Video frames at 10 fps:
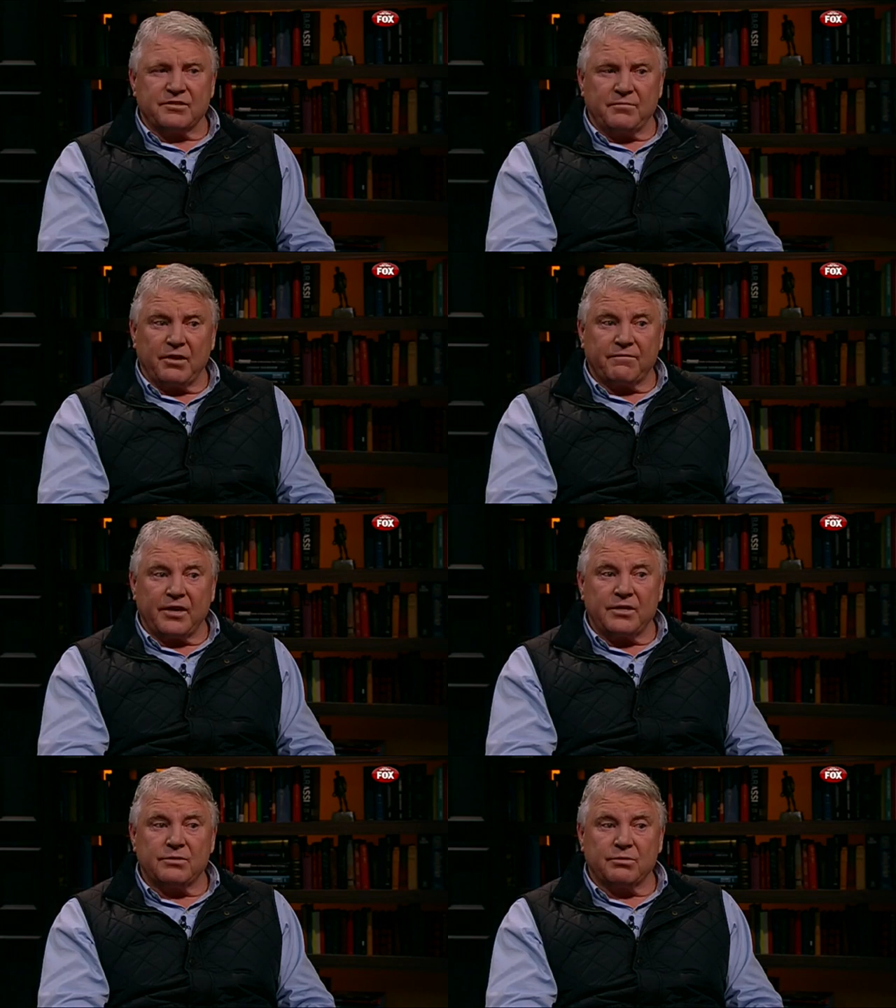my
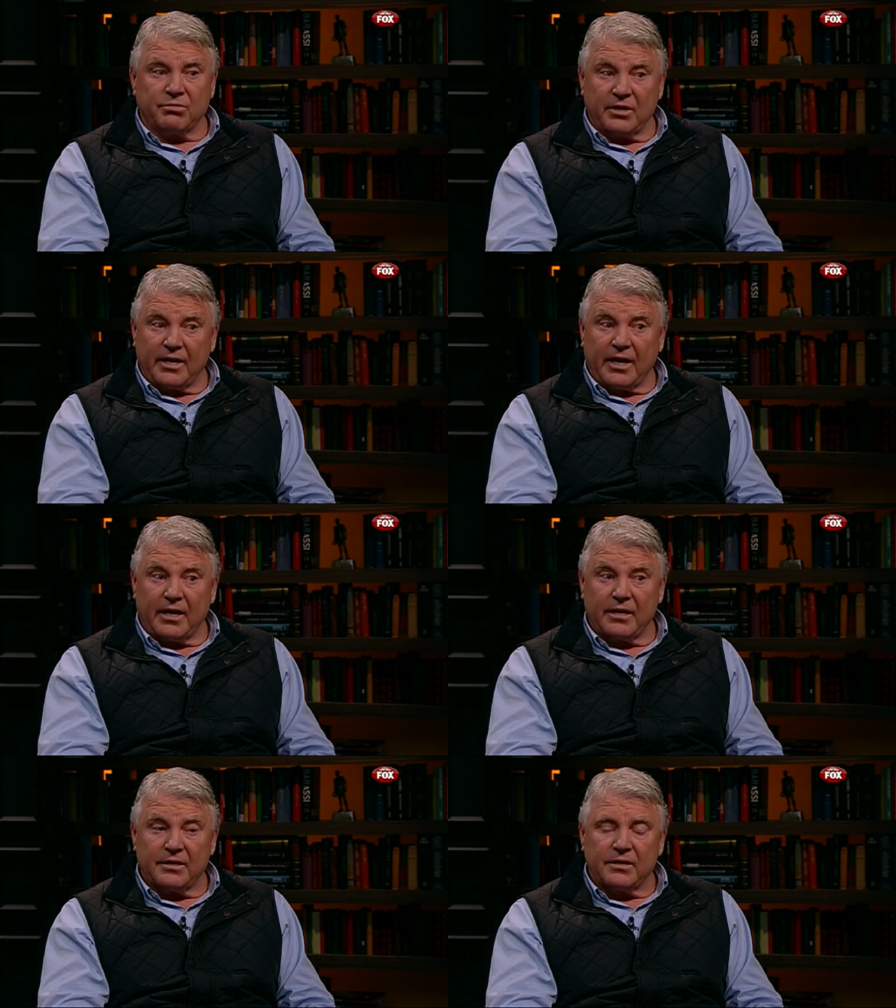friends were really
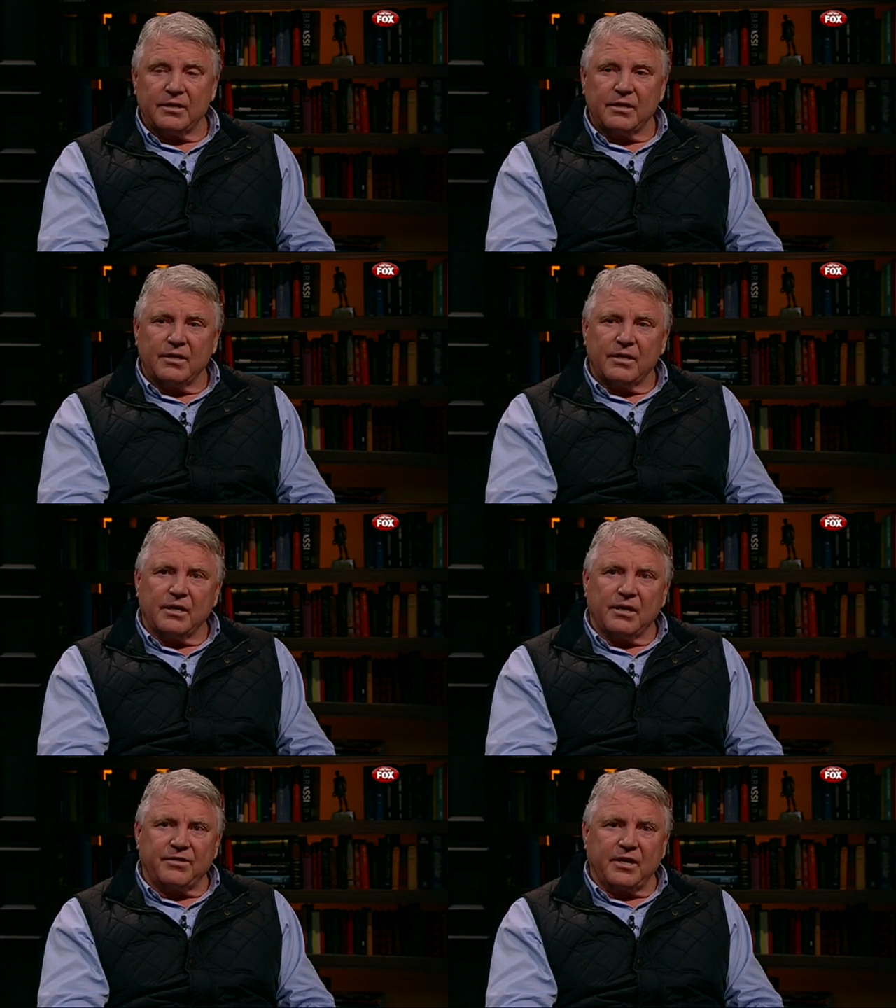hard.
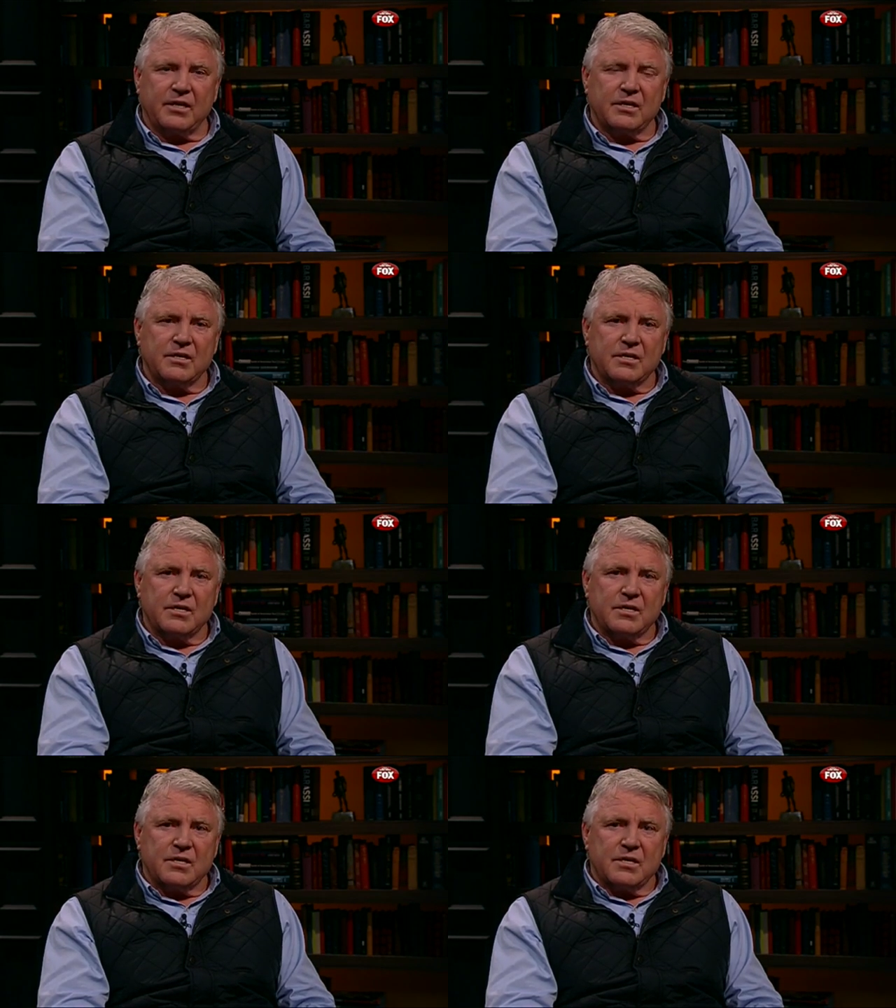And I think
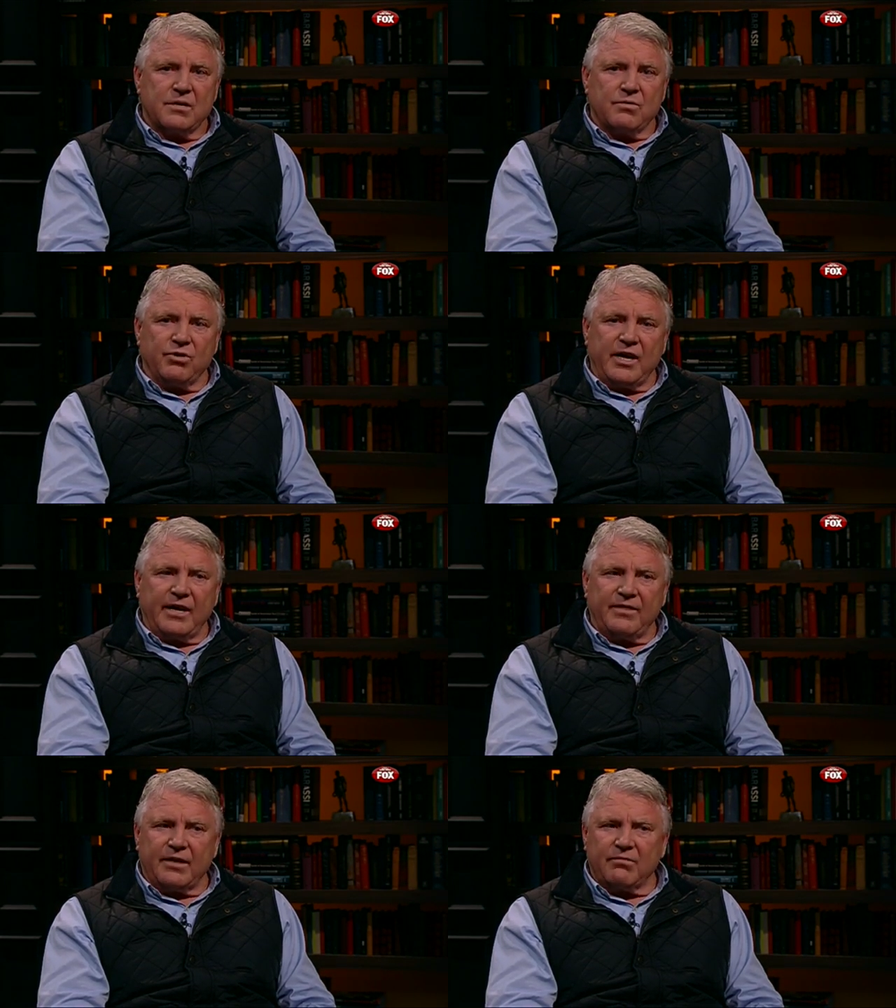we
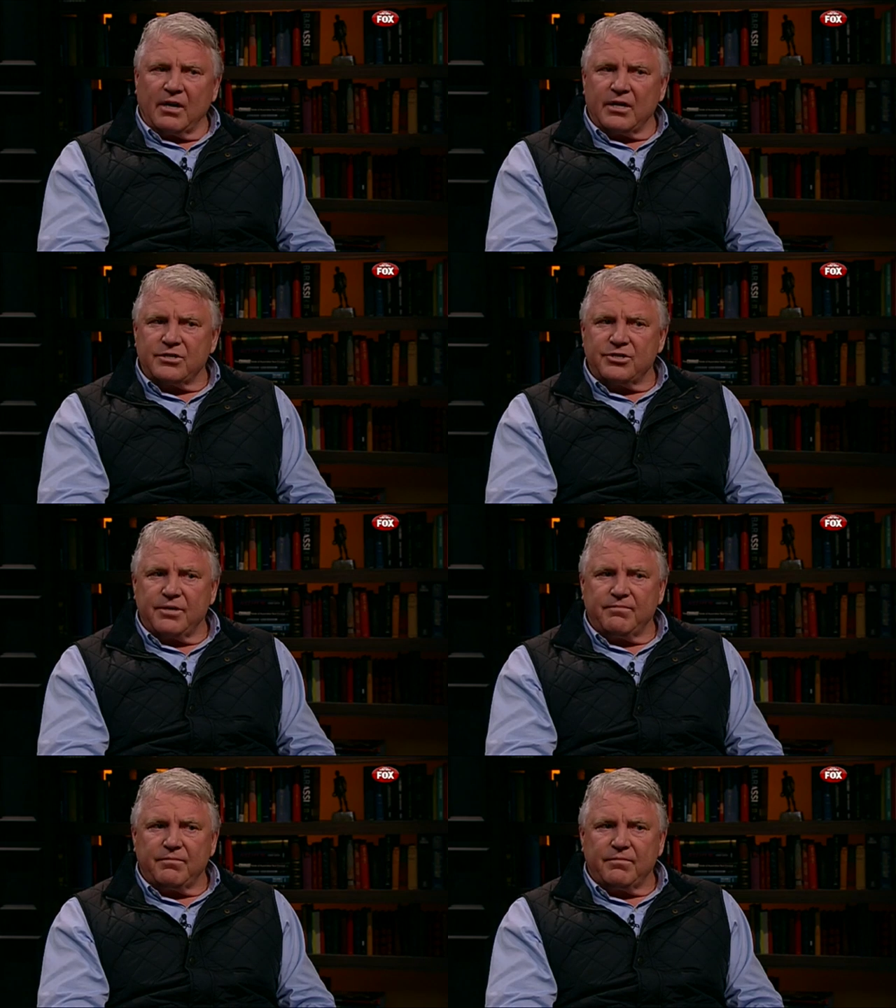had that
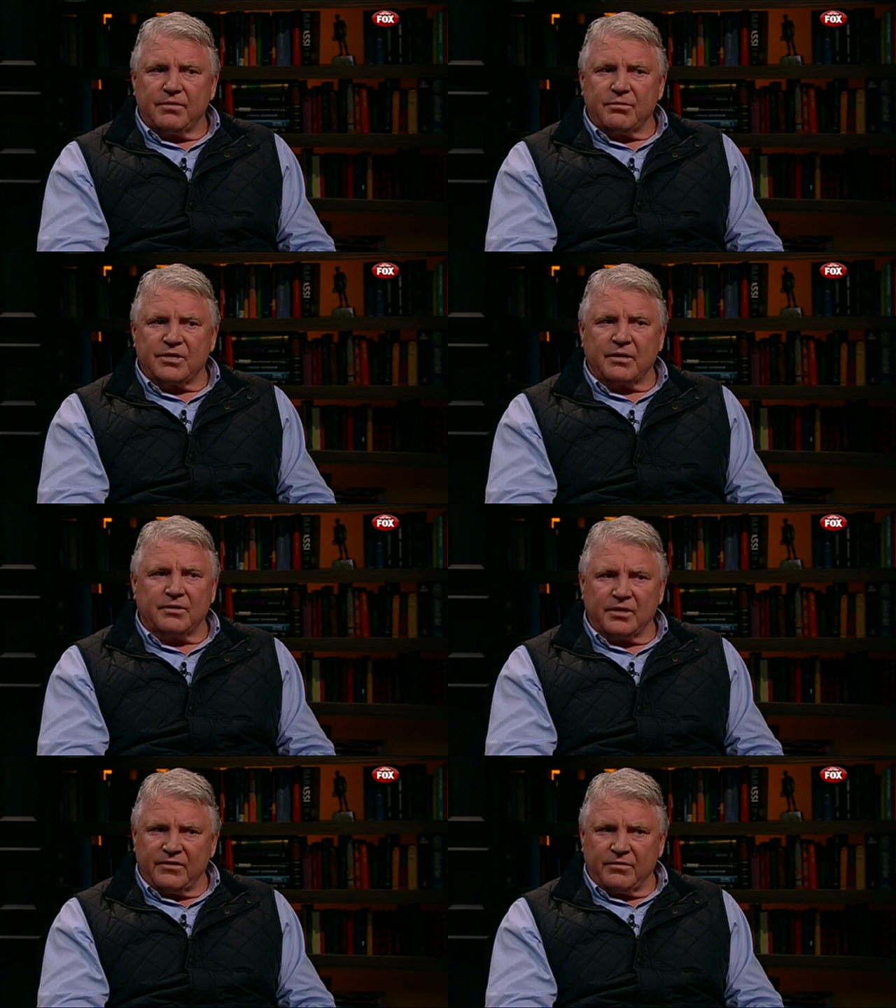relationship. It was
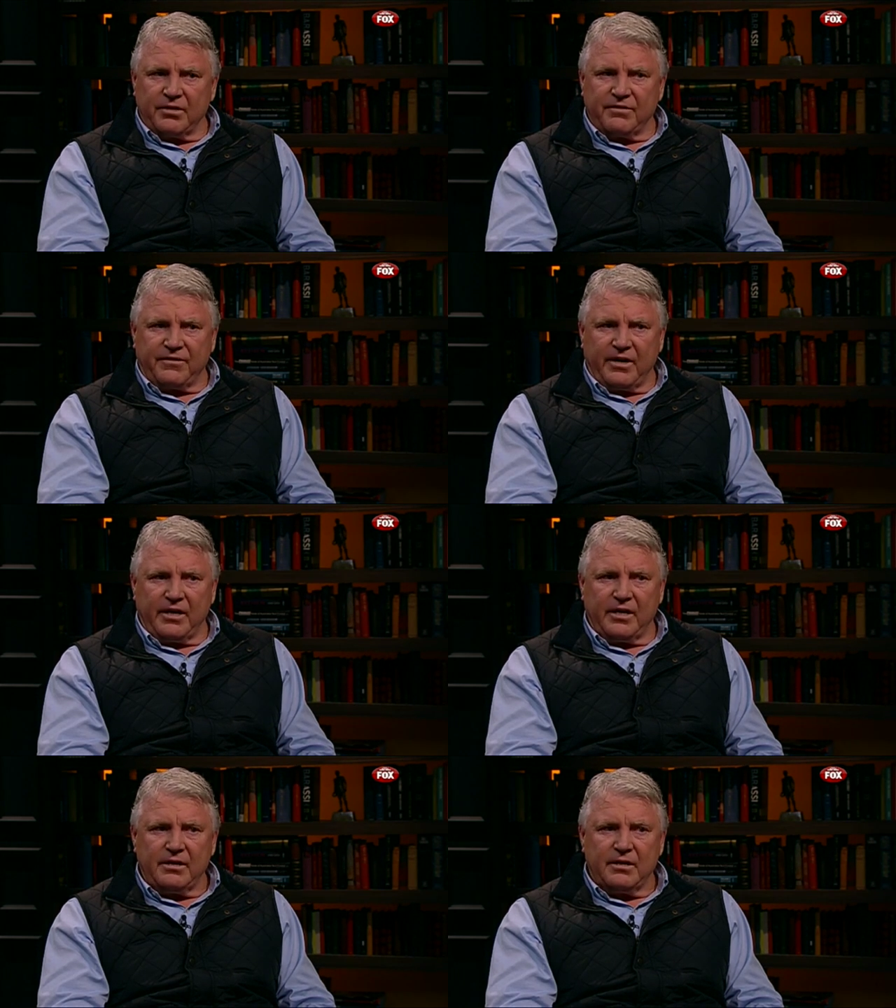unbelievably
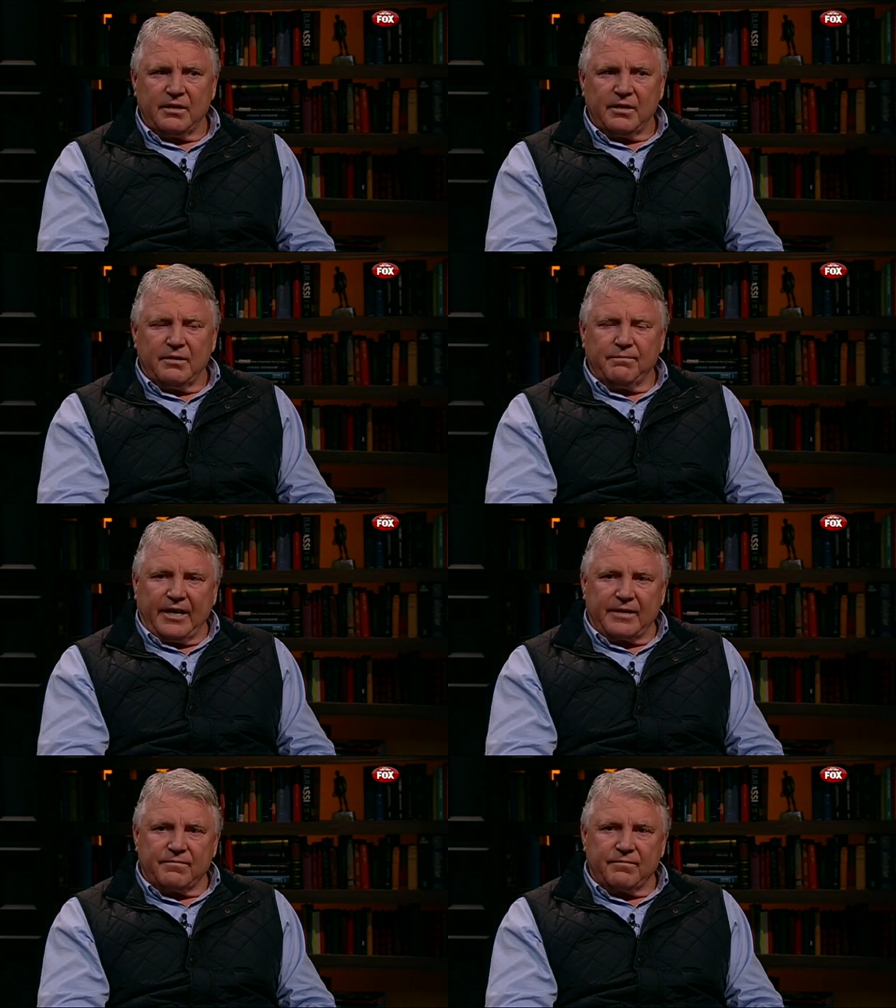fair,
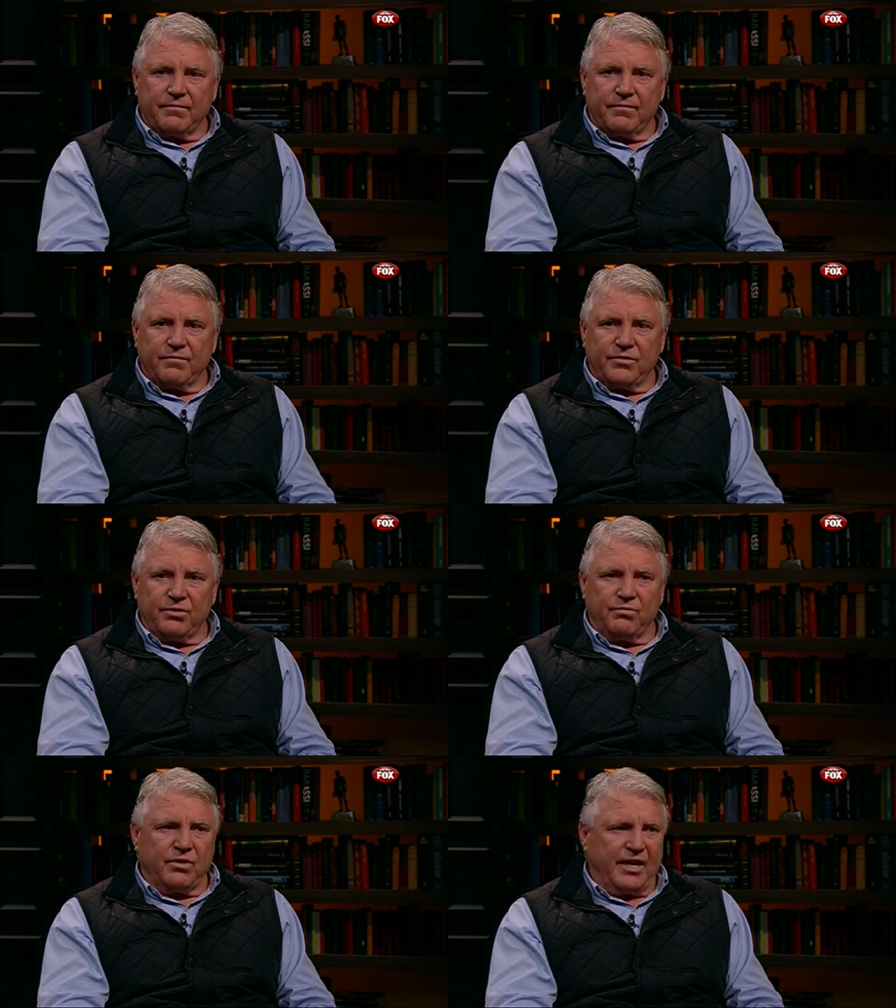but
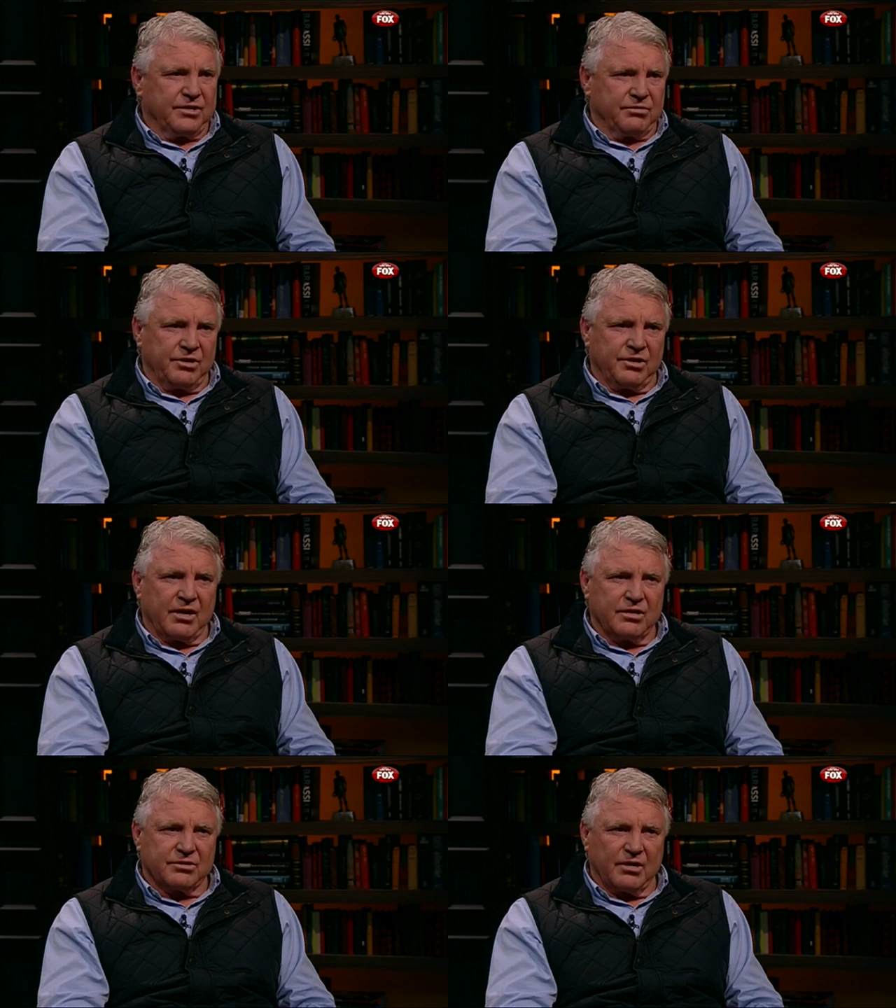you had to earn your
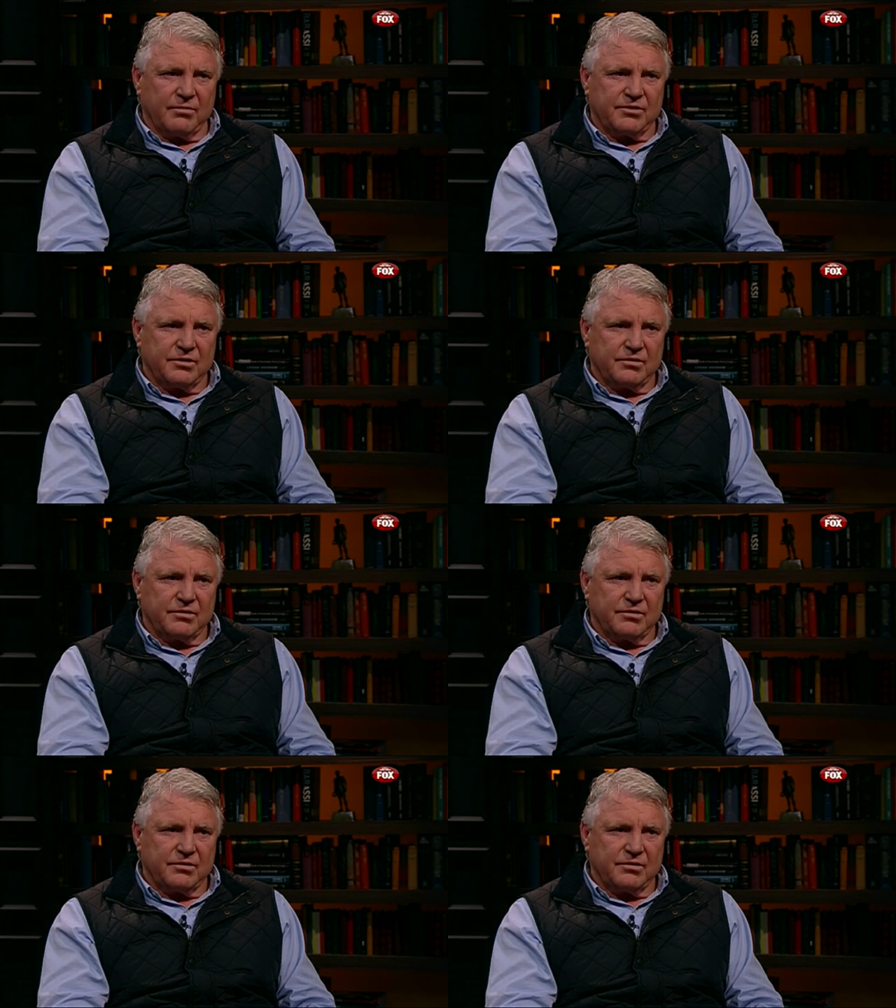own stripes.